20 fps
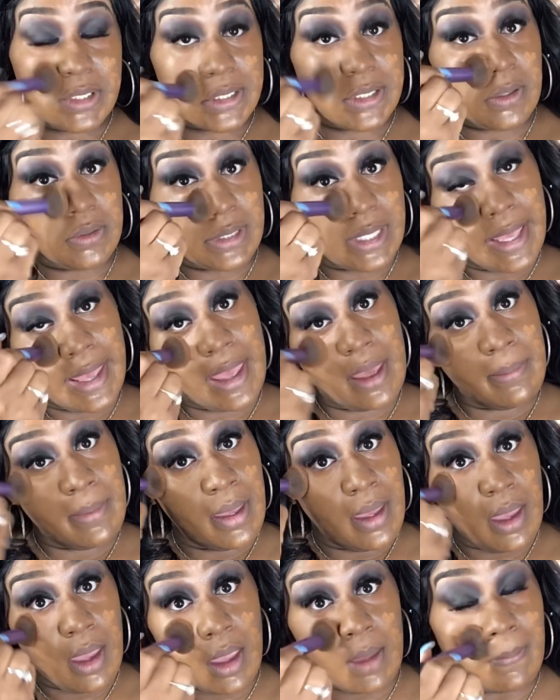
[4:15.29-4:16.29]
We're just gonna dab
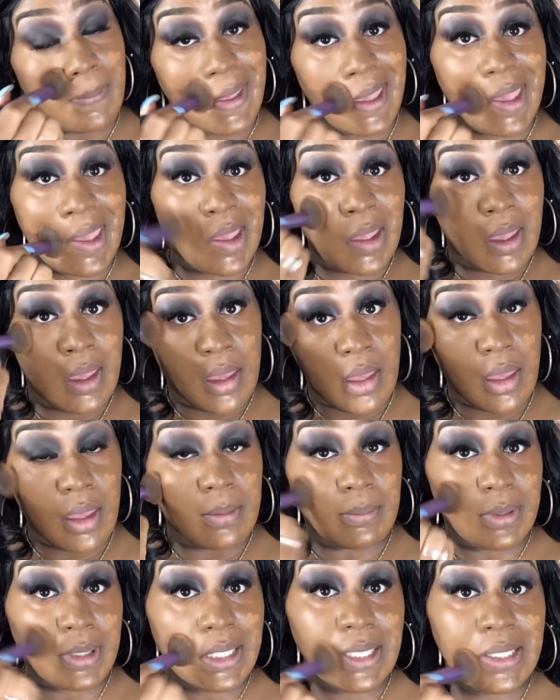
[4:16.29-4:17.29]
and pat
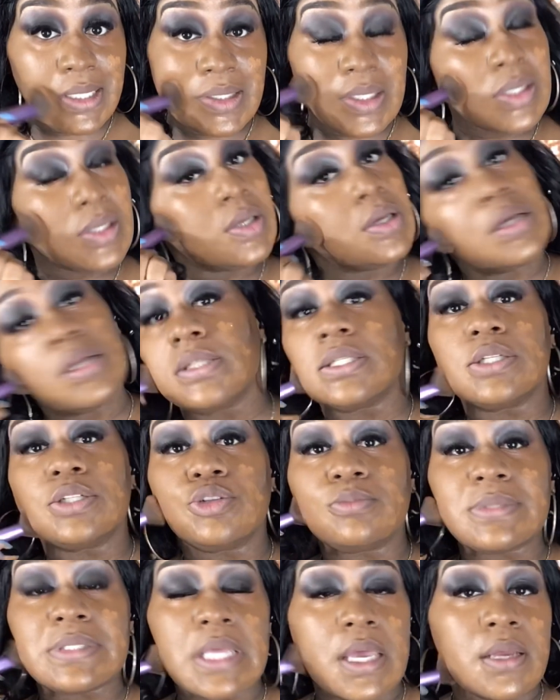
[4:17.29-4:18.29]
and blend until
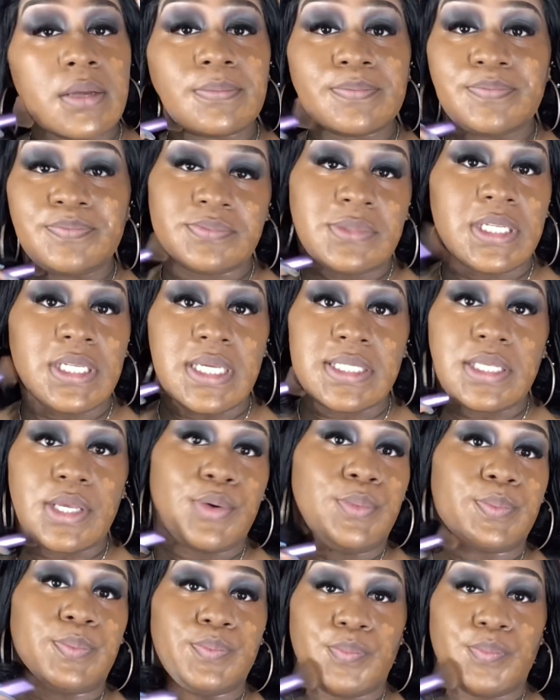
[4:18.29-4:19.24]
doomsday. Let's go.